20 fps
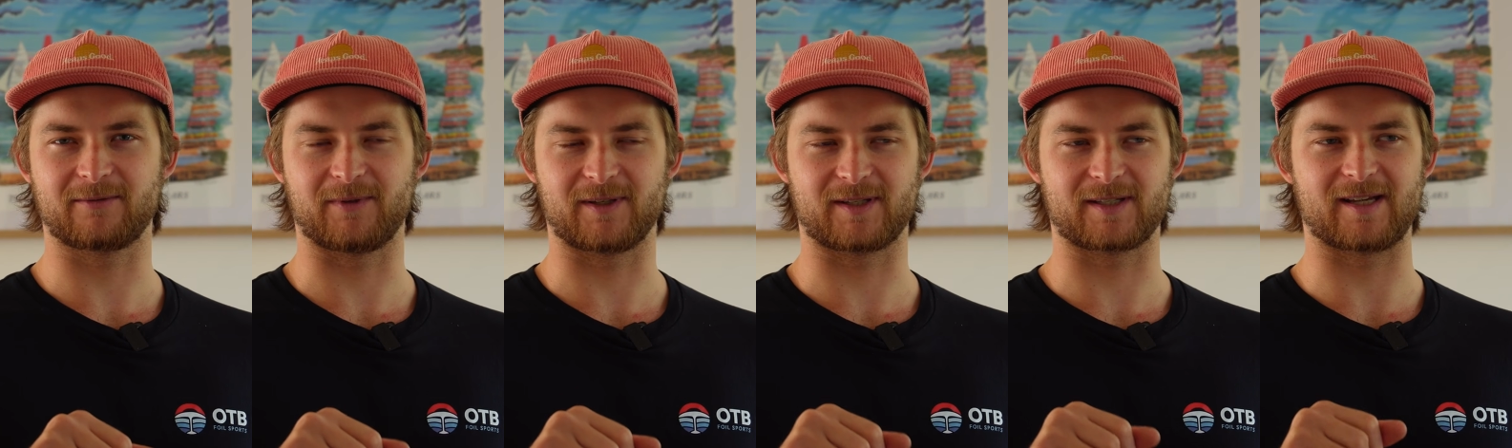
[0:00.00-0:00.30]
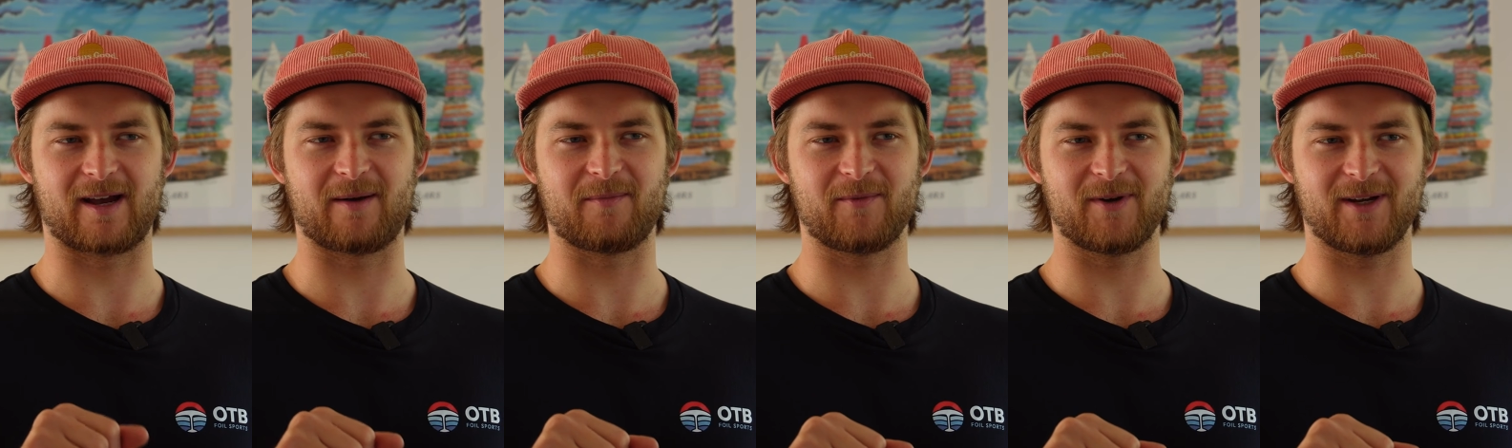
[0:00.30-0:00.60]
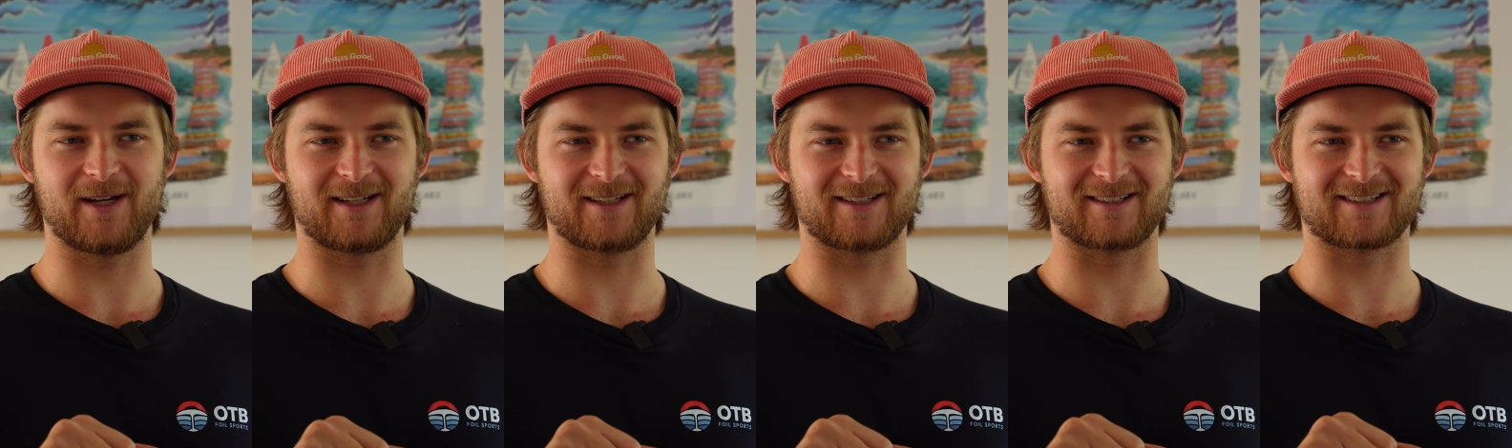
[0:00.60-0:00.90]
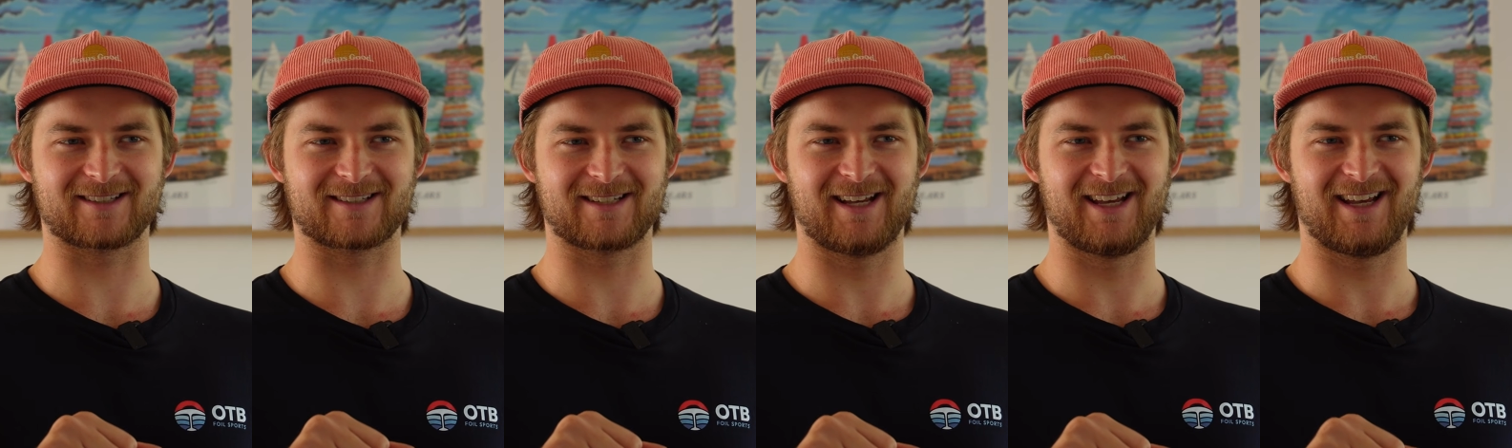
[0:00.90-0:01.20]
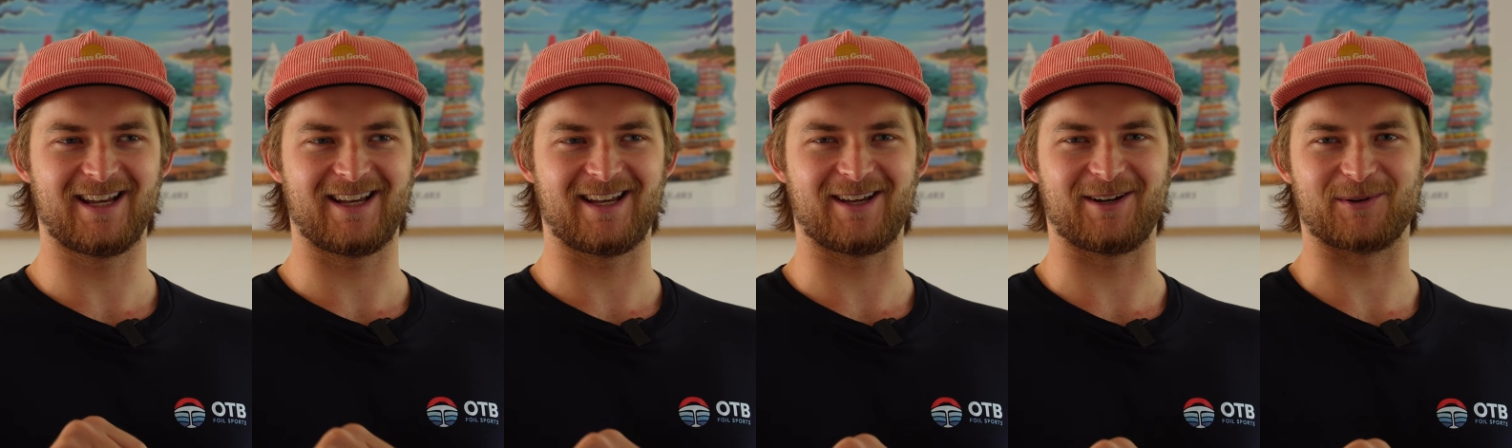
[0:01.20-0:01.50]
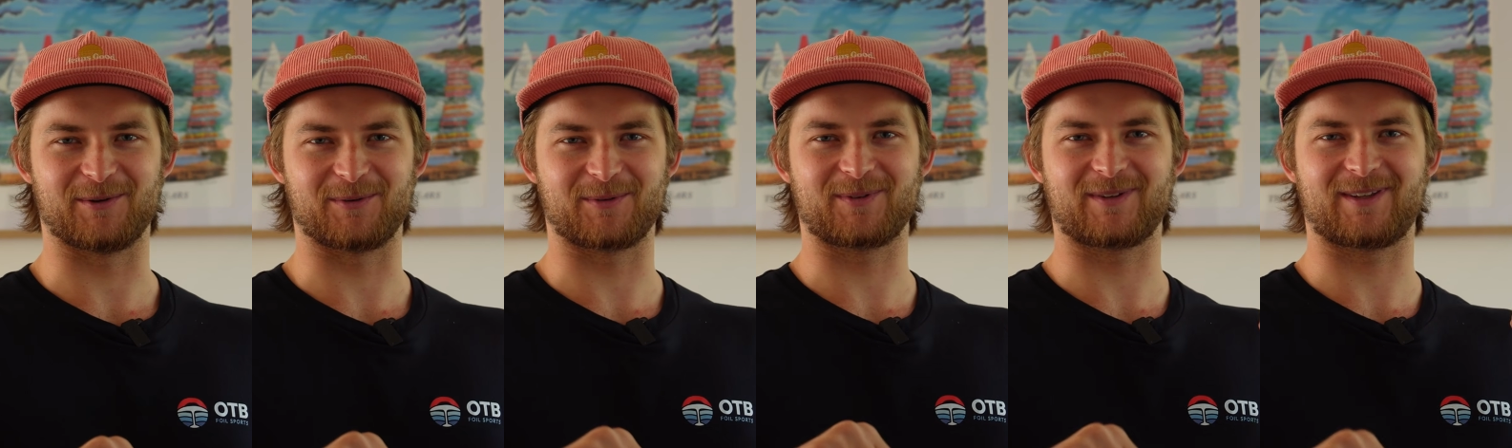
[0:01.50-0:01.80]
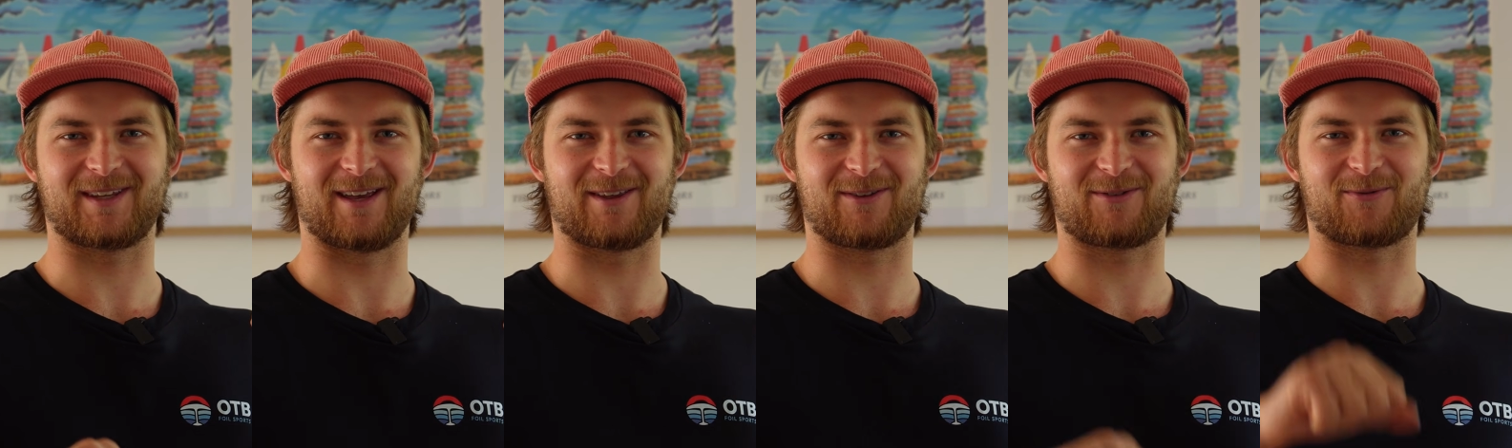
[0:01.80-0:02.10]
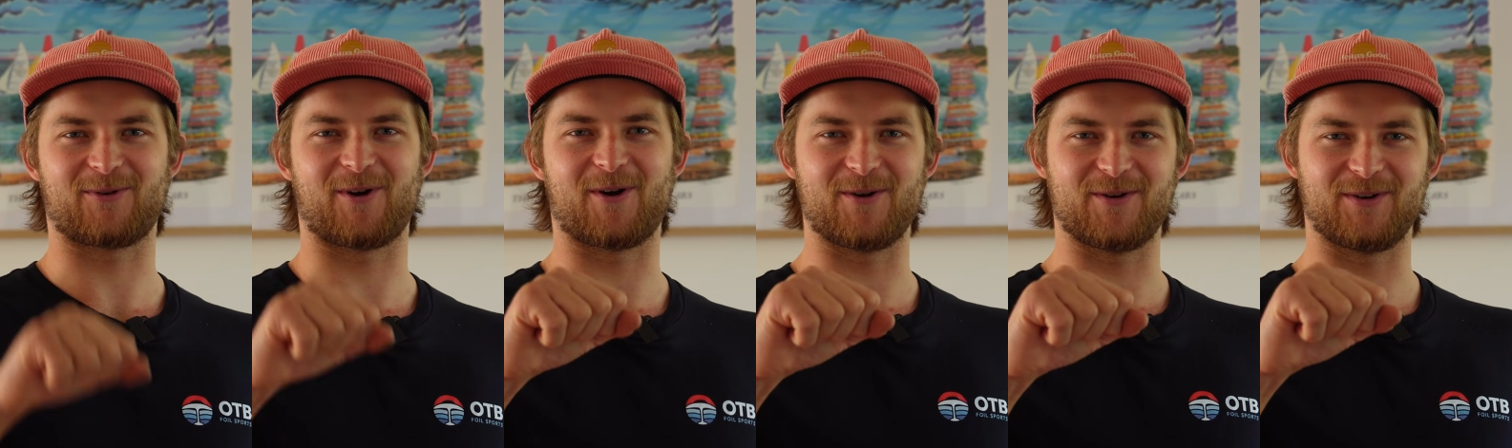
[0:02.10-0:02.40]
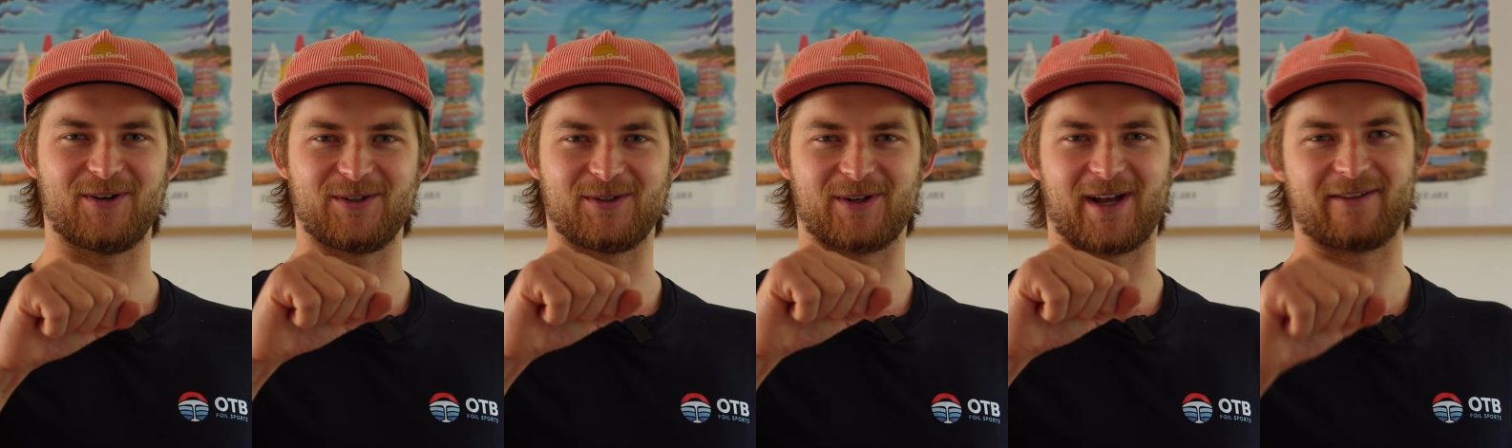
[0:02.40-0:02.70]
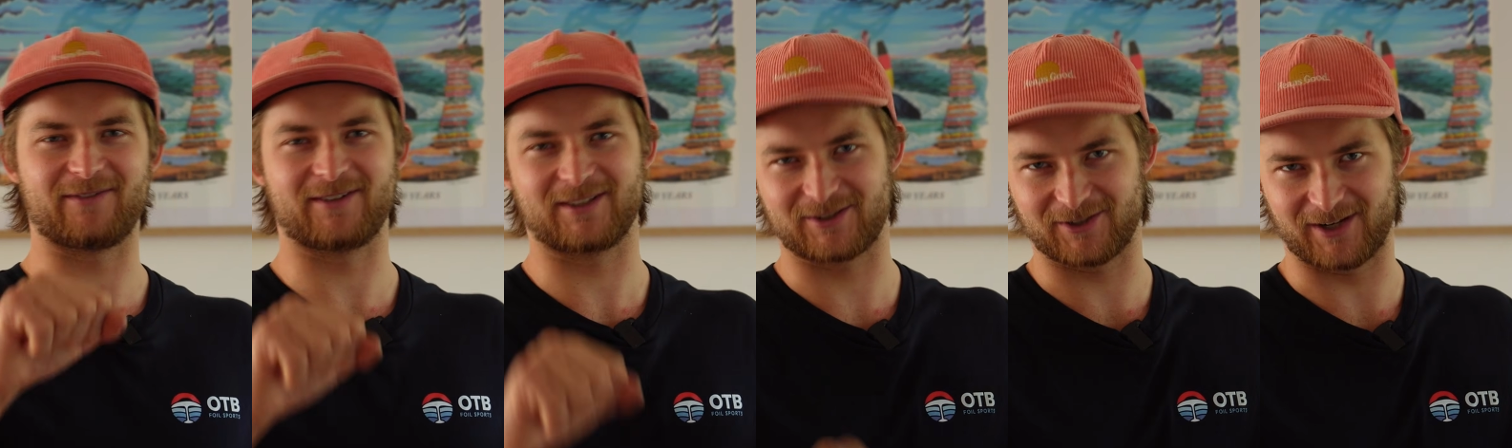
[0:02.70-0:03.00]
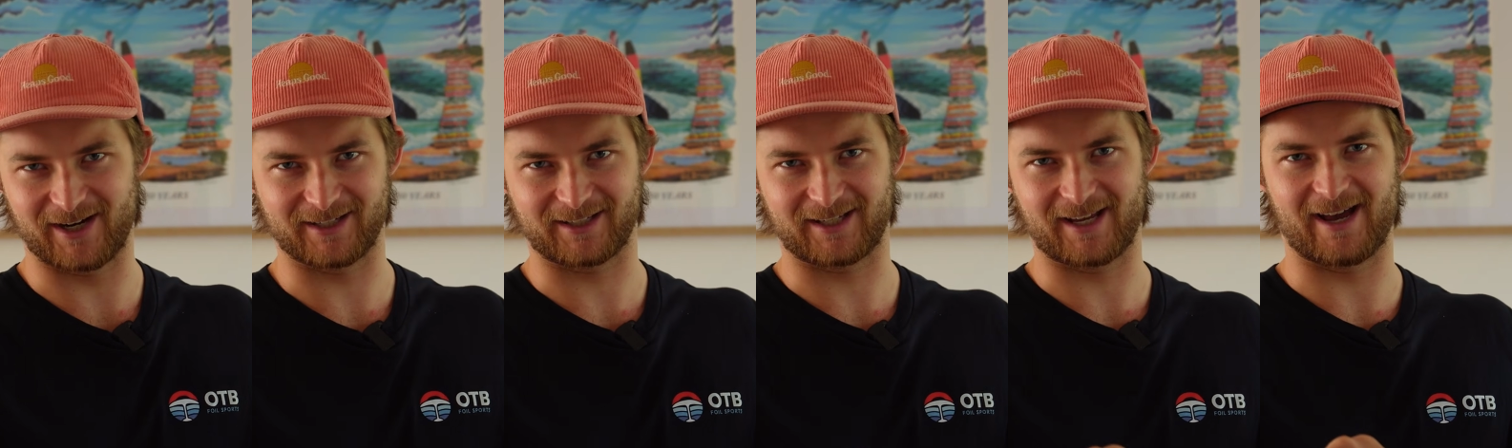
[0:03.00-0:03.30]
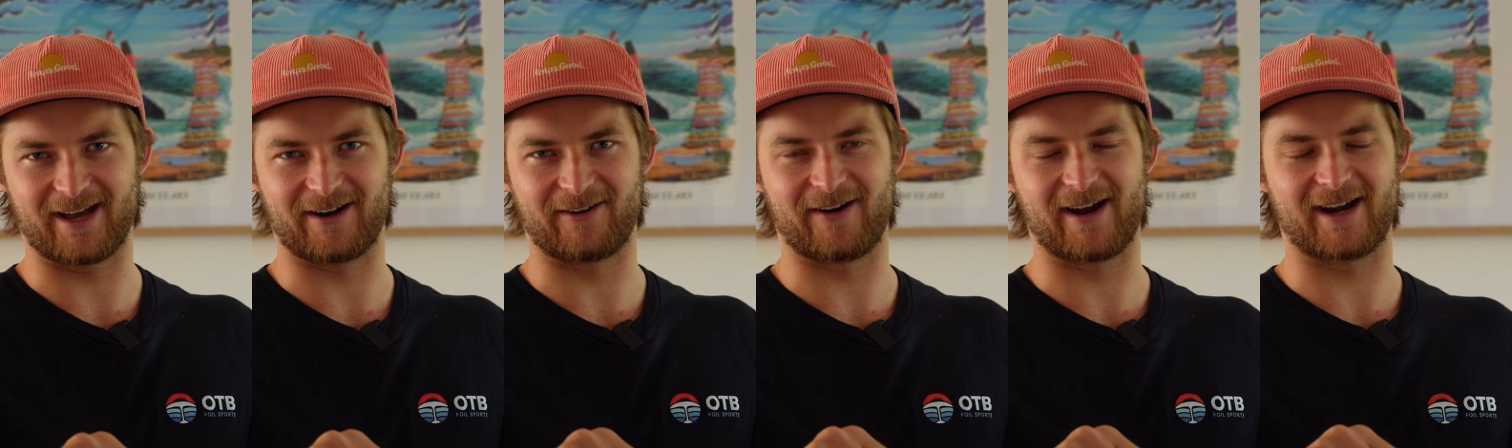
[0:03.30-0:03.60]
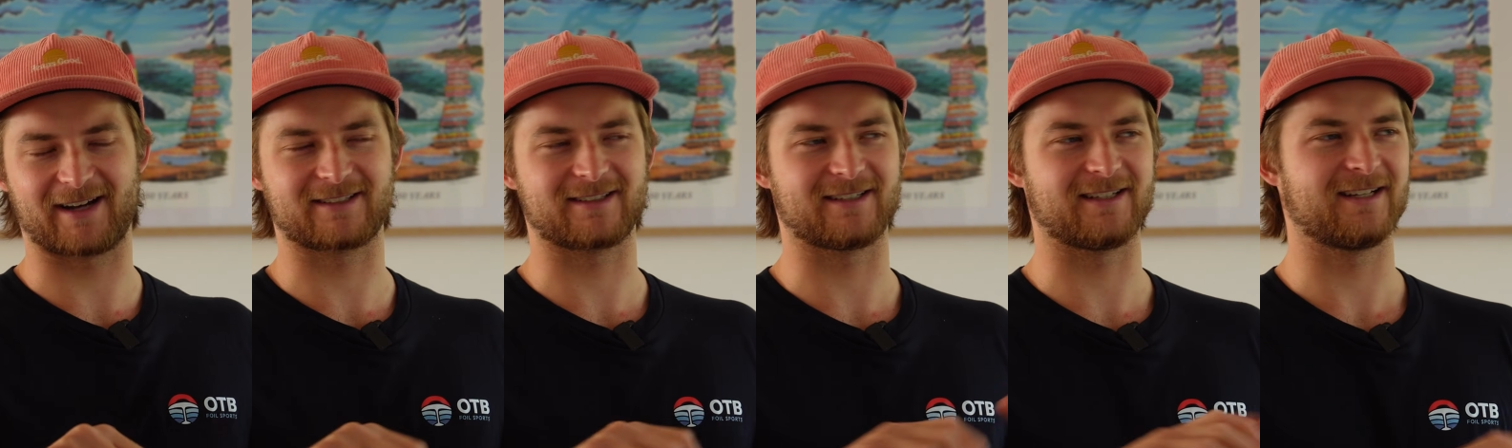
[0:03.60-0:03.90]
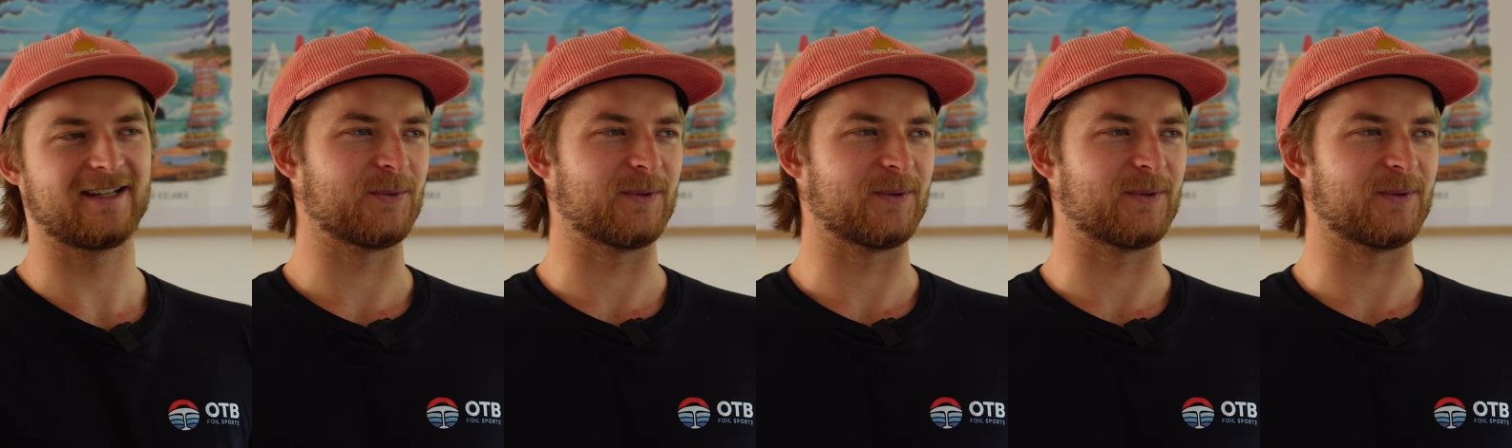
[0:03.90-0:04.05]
With some wings, it'll get thrown and you'll have to try and counteract it.